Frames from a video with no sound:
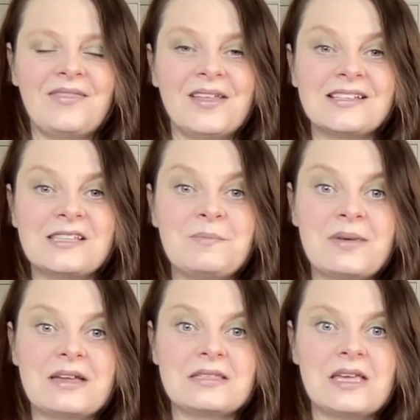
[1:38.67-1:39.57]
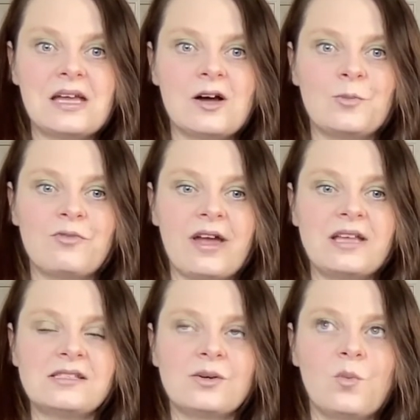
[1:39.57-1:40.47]
And that's a big thing. Our
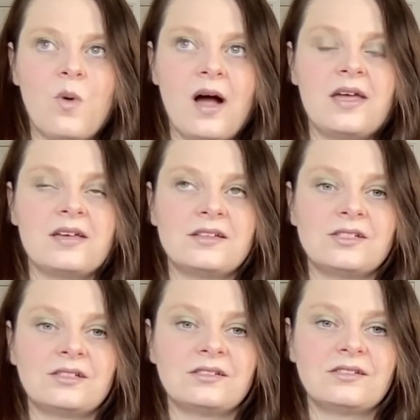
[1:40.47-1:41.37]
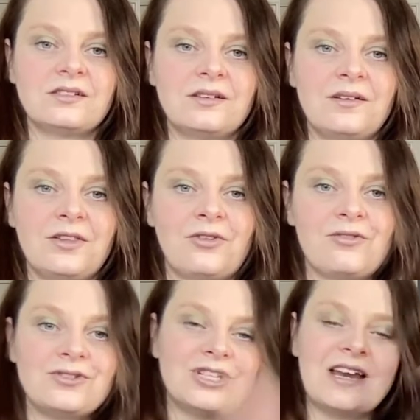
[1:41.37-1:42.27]
brains are wired
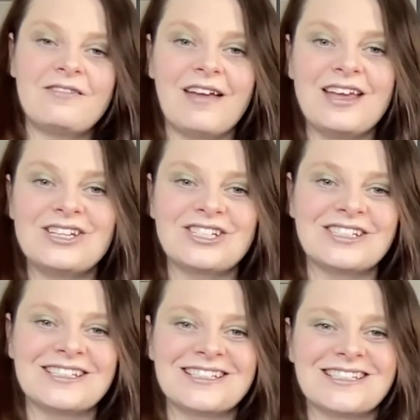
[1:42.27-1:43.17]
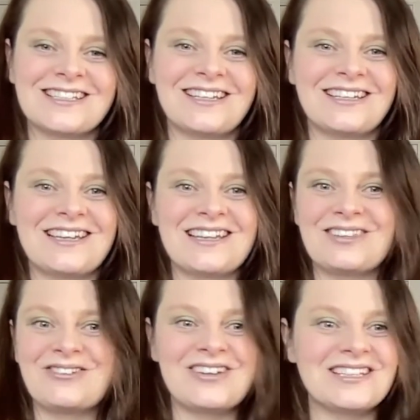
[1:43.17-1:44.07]
through generations and
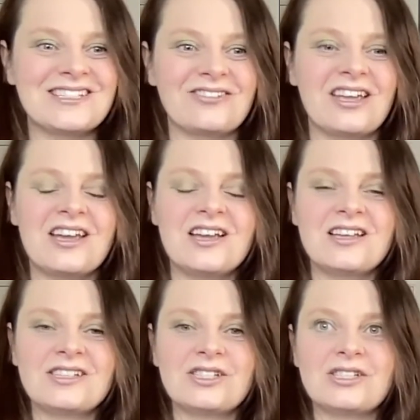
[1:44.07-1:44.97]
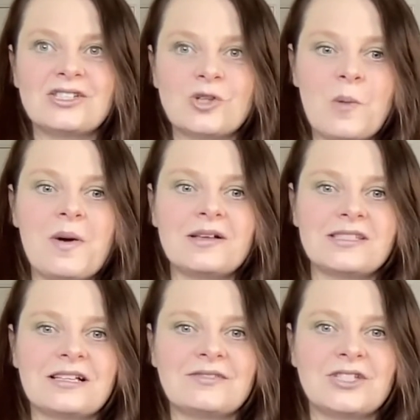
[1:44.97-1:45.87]
through history to stop
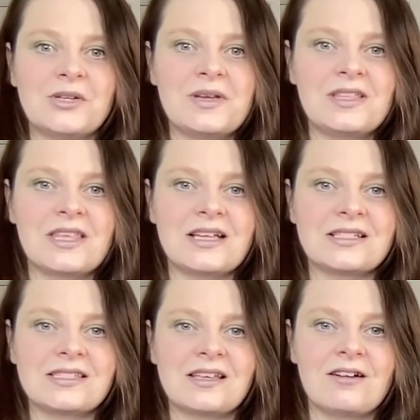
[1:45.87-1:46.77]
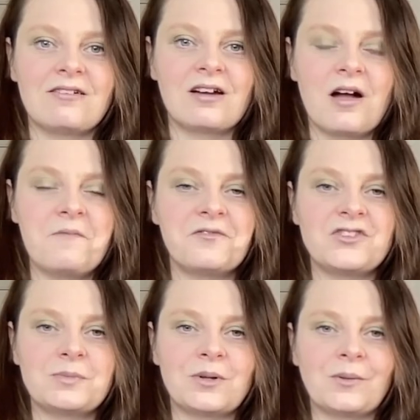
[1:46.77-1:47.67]
ourselves doing things that are
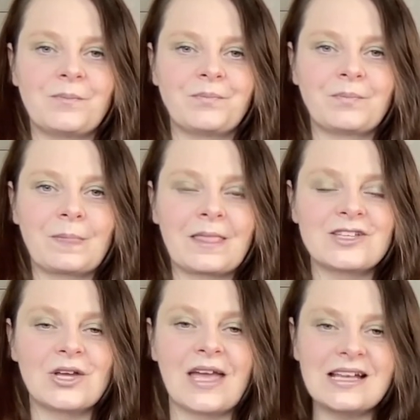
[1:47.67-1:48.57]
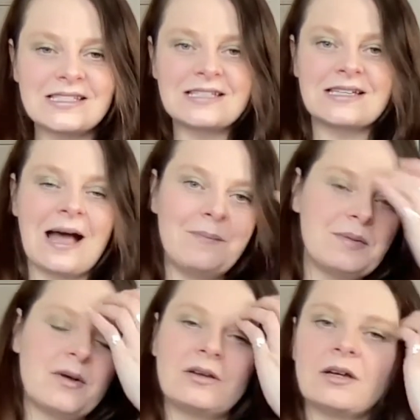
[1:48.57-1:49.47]
uncomfortable. So it kicks into
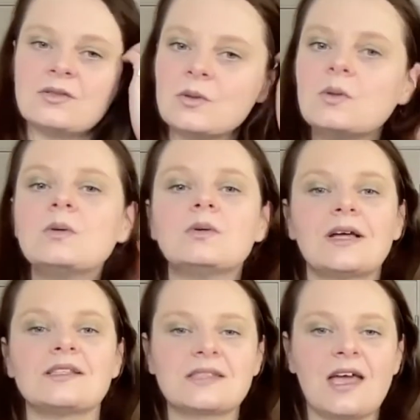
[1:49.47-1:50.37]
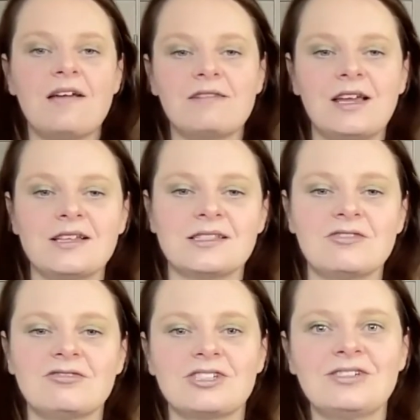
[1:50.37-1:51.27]
habit mode and goes, oh, that's scary,
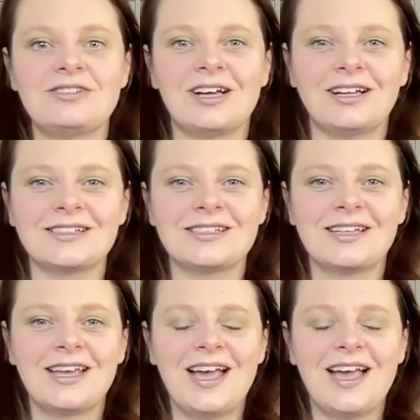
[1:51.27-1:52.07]
let's not do that.